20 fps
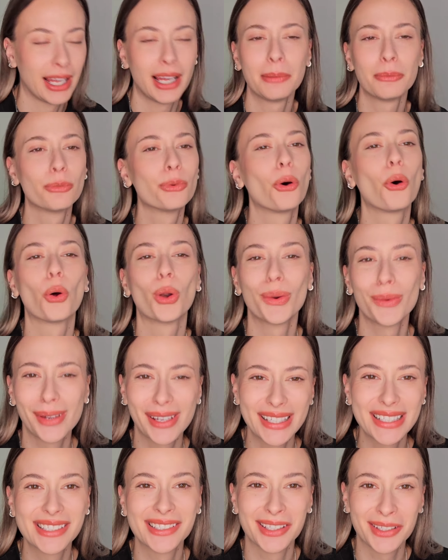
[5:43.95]
I'm
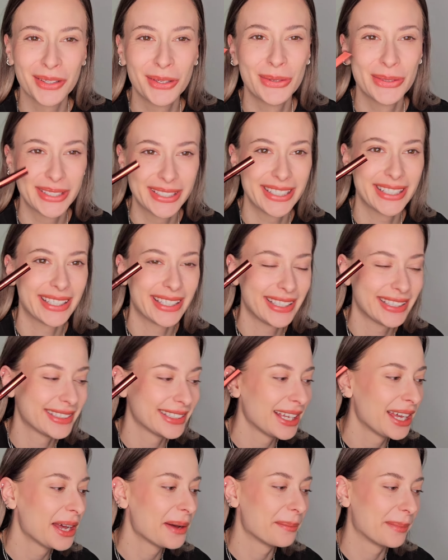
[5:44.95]
always using it,
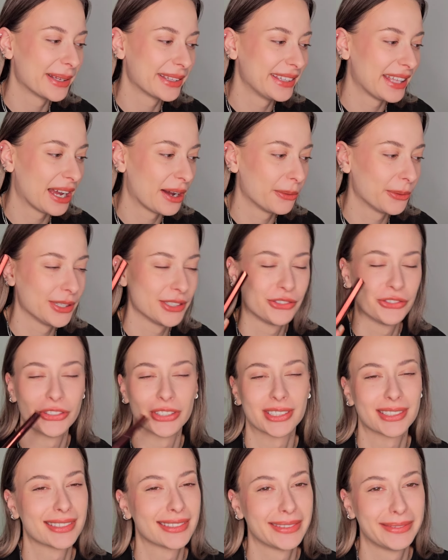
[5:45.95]
but now it's
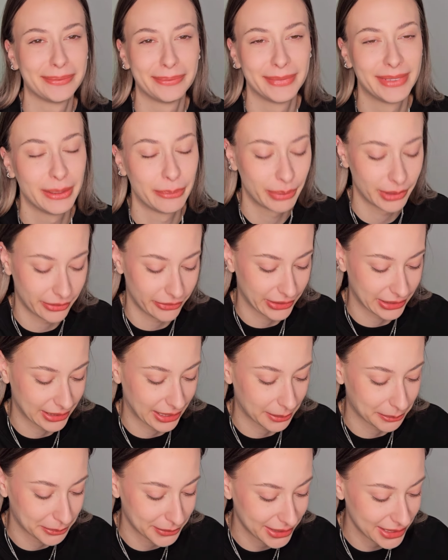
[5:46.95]
just the perfect time.